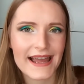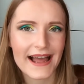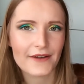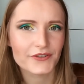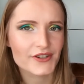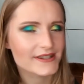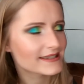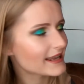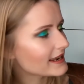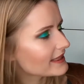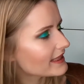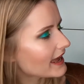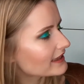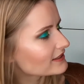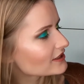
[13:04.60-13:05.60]
I have to say,
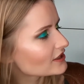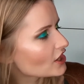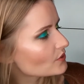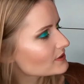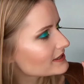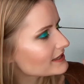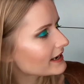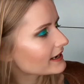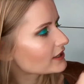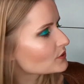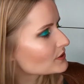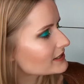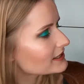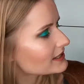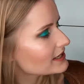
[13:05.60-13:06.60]
than those that I
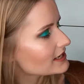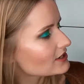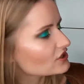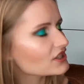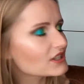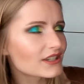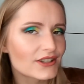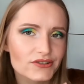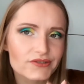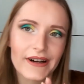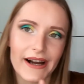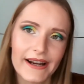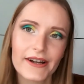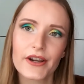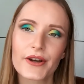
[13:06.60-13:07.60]
used here. So
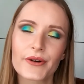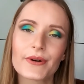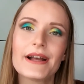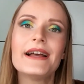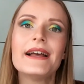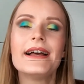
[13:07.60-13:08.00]
I don't know